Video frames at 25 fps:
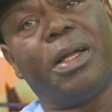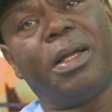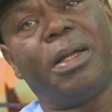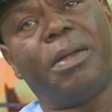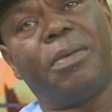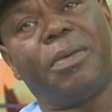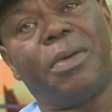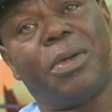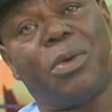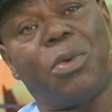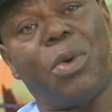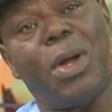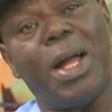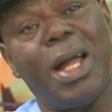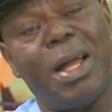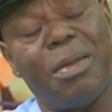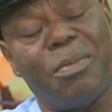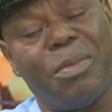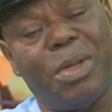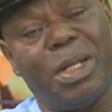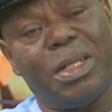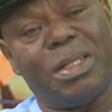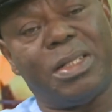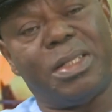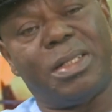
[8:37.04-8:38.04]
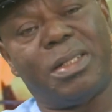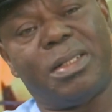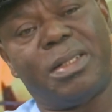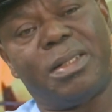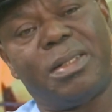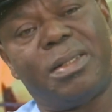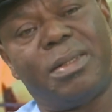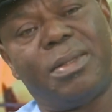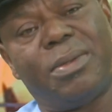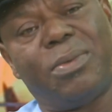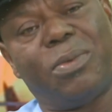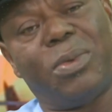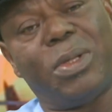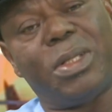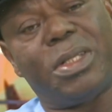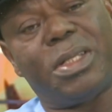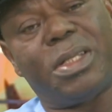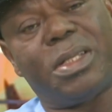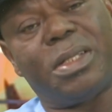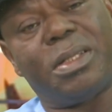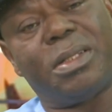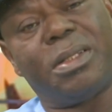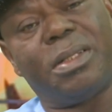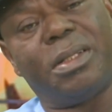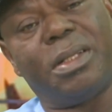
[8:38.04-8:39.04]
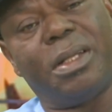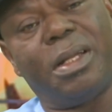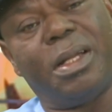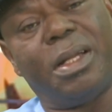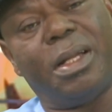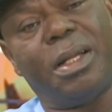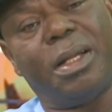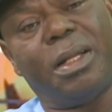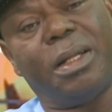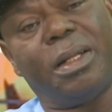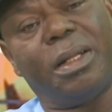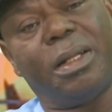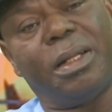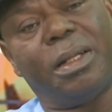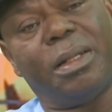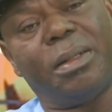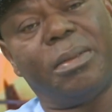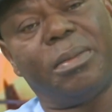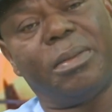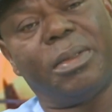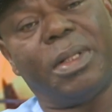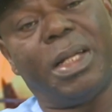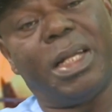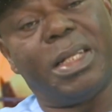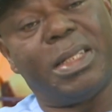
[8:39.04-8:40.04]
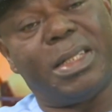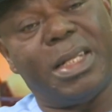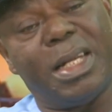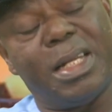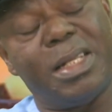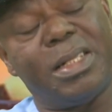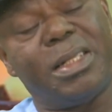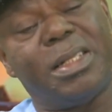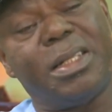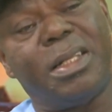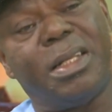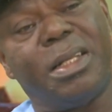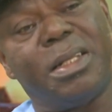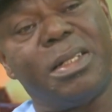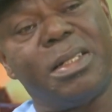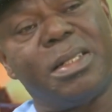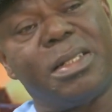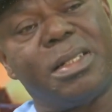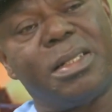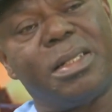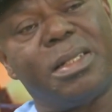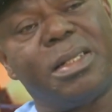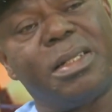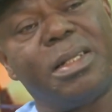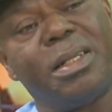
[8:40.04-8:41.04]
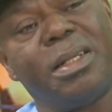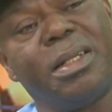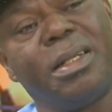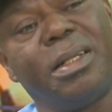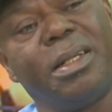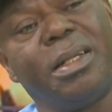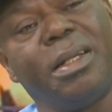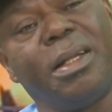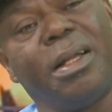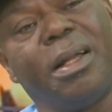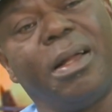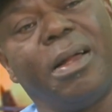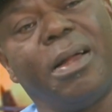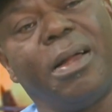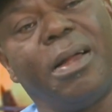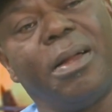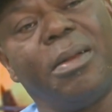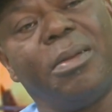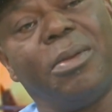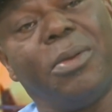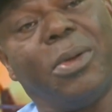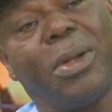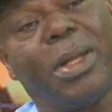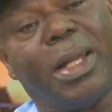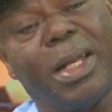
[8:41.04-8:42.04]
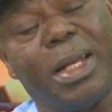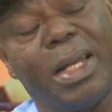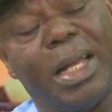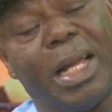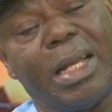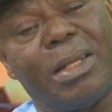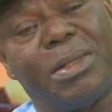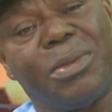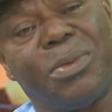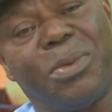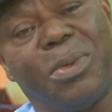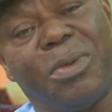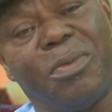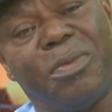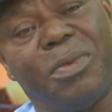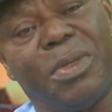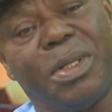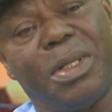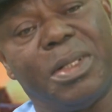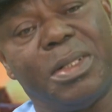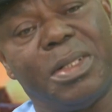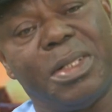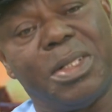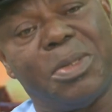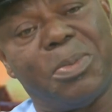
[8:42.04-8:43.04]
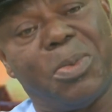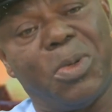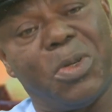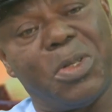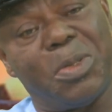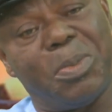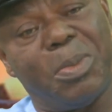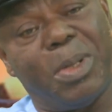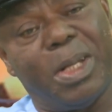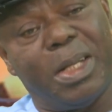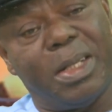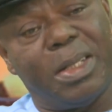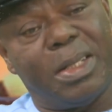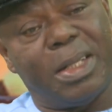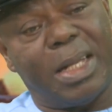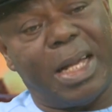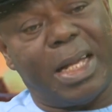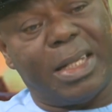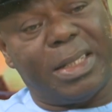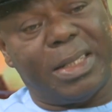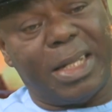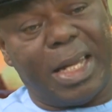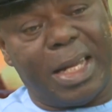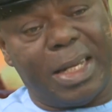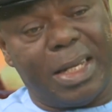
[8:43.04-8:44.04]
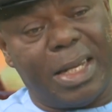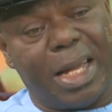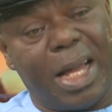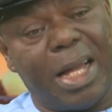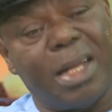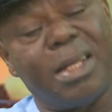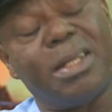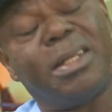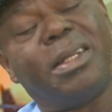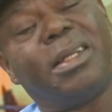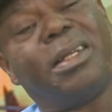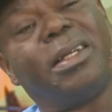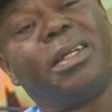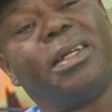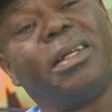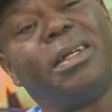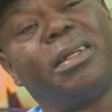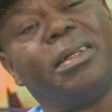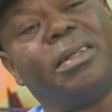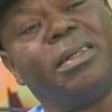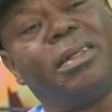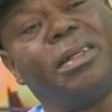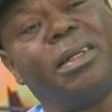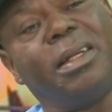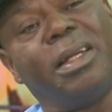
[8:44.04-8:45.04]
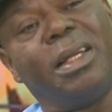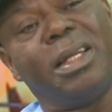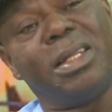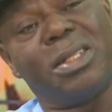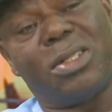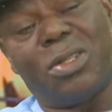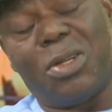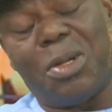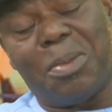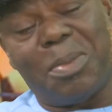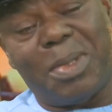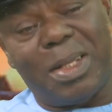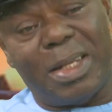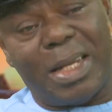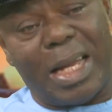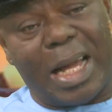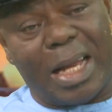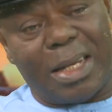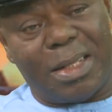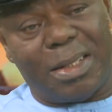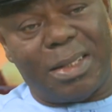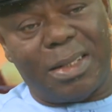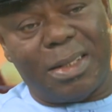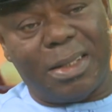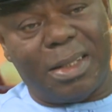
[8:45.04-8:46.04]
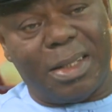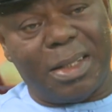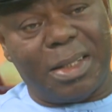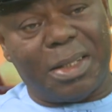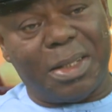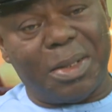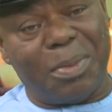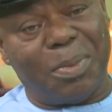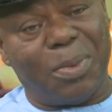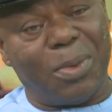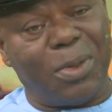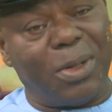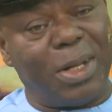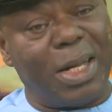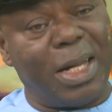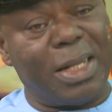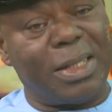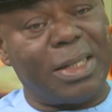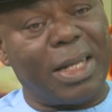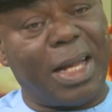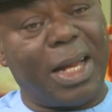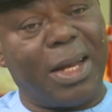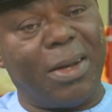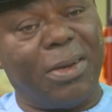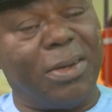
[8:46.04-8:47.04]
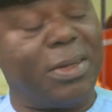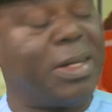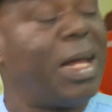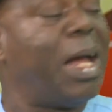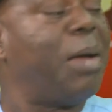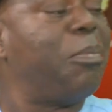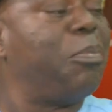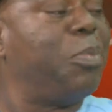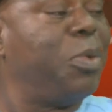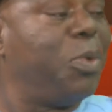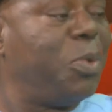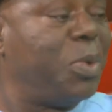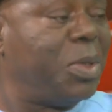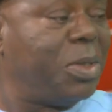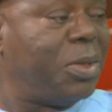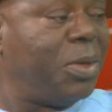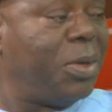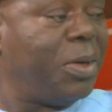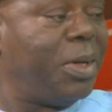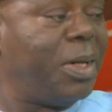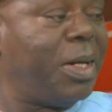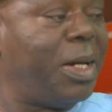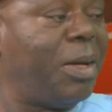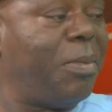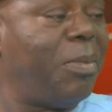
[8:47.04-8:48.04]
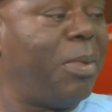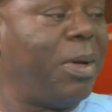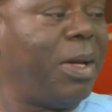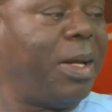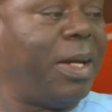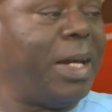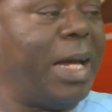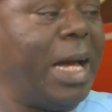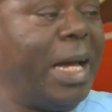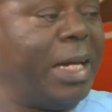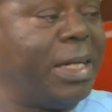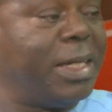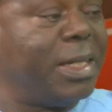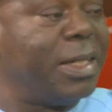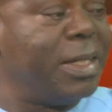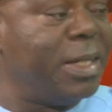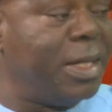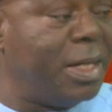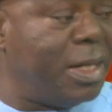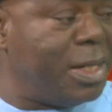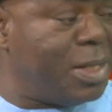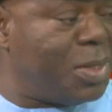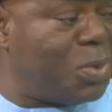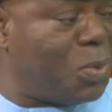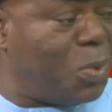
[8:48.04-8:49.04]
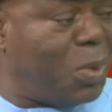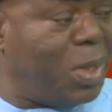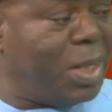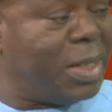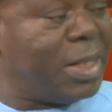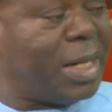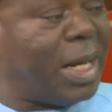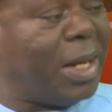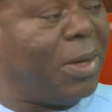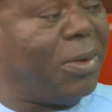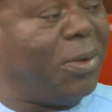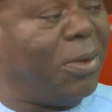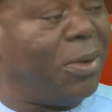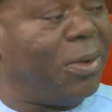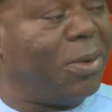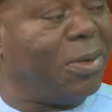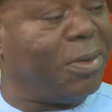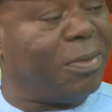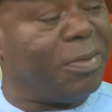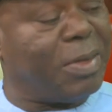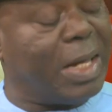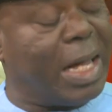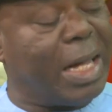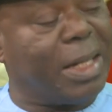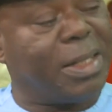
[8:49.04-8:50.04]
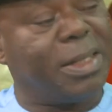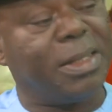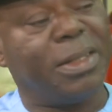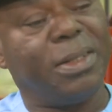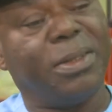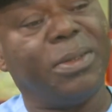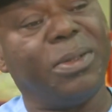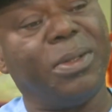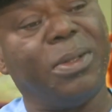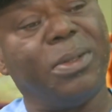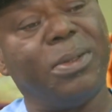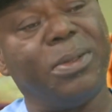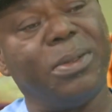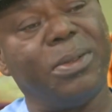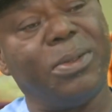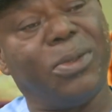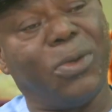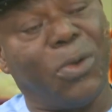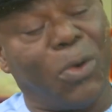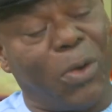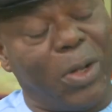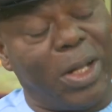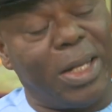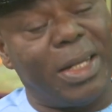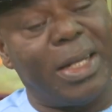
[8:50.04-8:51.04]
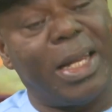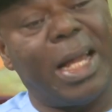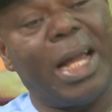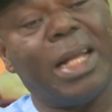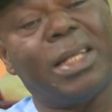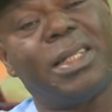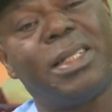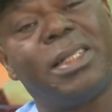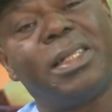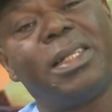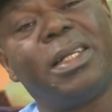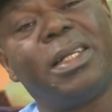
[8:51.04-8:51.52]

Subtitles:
requirements which the agency is looking at with the disbursement agenda is something that the ship owners are not happy with, talking about 90 days wait and all of that, knowing that